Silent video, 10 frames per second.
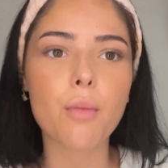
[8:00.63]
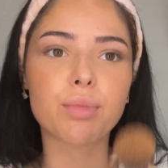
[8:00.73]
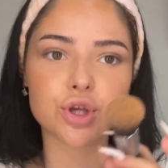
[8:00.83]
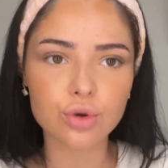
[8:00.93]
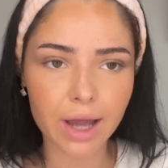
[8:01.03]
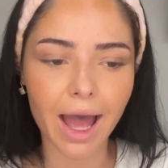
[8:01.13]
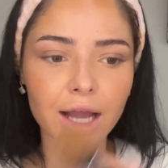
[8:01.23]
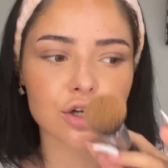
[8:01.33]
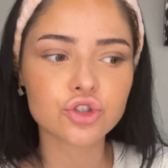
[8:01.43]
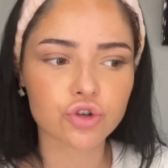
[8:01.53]
But you
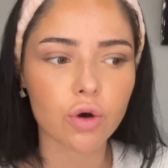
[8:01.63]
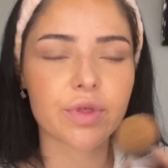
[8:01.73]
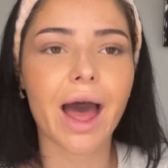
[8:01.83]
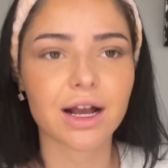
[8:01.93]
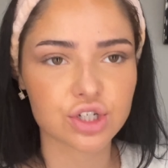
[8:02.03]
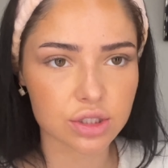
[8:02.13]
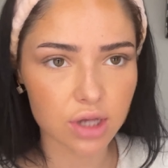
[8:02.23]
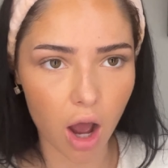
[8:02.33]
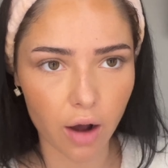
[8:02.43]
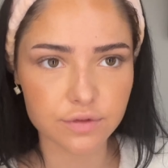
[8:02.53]
can control the actions
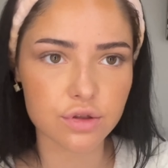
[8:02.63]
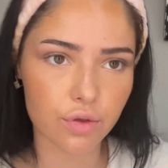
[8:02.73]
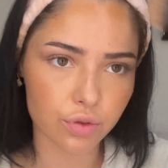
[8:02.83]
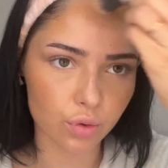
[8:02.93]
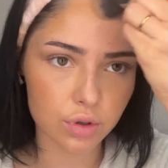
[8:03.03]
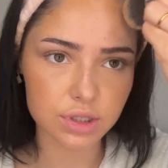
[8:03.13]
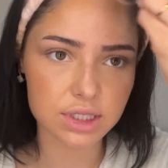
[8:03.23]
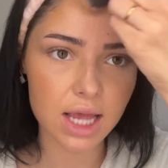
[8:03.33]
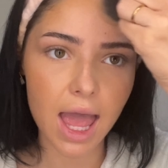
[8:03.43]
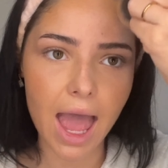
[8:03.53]
after the
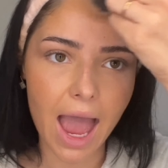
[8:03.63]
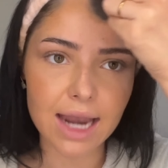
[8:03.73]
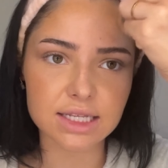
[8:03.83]
thoughts, and it's